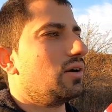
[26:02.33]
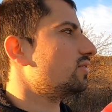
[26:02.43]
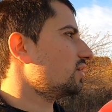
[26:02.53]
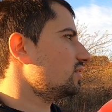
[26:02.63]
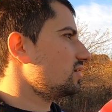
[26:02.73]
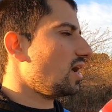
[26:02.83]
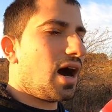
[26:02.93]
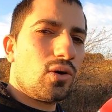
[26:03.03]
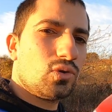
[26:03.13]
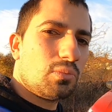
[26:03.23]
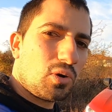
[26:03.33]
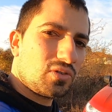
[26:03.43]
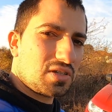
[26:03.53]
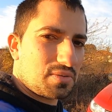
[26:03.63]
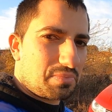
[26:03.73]
out that the auto
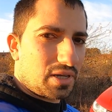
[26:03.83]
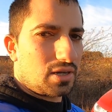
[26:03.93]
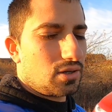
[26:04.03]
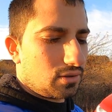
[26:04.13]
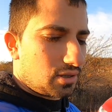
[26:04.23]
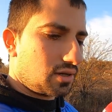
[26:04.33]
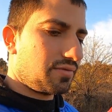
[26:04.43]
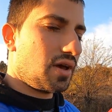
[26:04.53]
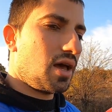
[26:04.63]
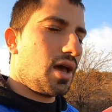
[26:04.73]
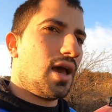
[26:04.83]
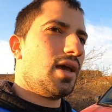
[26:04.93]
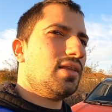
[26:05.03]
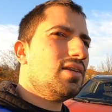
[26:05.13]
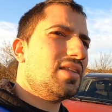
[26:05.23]
mode is pretty good enough,
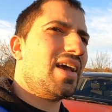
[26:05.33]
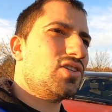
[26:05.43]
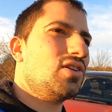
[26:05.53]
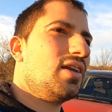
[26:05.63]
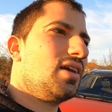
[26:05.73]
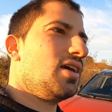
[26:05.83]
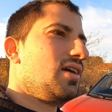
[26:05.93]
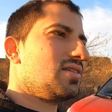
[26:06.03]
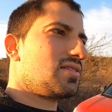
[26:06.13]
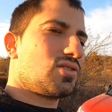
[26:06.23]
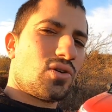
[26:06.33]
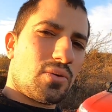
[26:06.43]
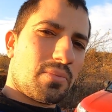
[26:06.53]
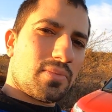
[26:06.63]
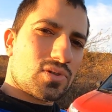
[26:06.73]
and it actually is
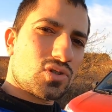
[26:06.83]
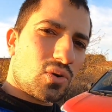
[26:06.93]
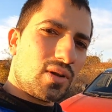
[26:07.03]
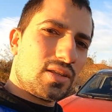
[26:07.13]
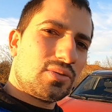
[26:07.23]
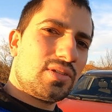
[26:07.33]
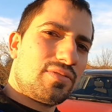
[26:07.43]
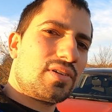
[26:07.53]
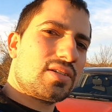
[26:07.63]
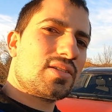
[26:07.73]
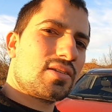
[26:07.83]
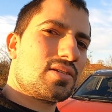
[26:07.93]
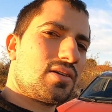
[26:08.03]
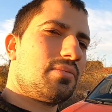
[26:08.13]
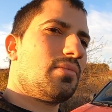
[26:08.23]
so little difference in
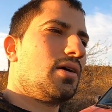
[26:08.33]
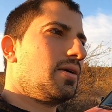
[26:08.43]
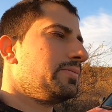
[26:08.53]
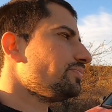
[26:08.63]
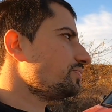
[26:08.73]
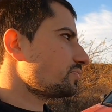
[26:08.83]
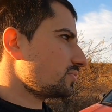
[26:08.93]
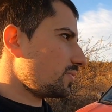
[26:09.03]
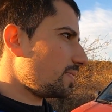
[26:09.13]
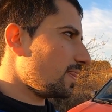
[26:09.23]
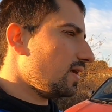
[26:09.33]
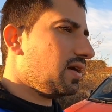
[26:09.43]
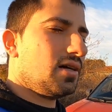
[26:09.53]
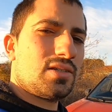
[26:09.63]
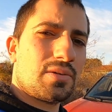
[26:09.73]
some
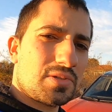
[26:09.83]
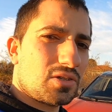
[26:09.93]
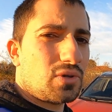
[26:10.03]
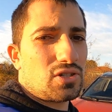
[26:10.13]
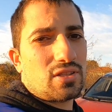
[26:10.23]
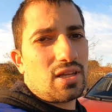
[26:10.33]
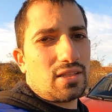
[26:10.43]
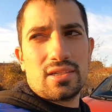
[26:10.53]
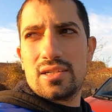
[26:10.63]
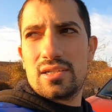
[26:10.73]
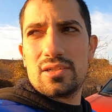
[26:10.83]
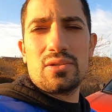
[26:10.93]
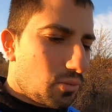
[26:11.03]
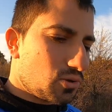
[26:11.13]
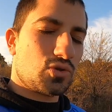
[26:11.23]
situation that
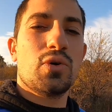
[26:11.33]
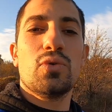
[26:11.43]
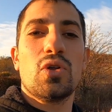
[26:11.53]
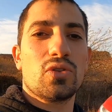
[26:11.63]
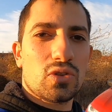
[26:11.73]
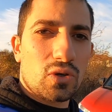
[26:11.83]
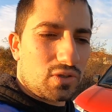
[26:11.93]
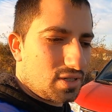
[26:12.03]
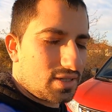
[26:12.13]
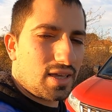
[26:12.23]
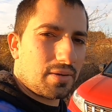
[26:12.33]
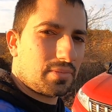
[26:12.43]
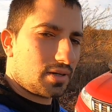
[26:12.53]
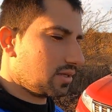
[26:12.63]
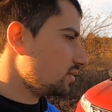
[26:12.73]
you almost will not notice
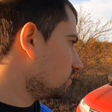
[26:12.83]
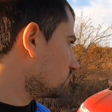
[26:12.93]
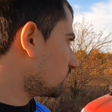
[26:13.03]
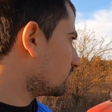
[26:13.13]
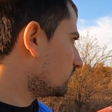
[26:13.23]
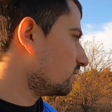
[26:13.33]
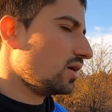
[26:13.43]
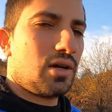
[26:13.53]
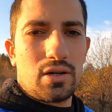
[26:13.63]
them in the normal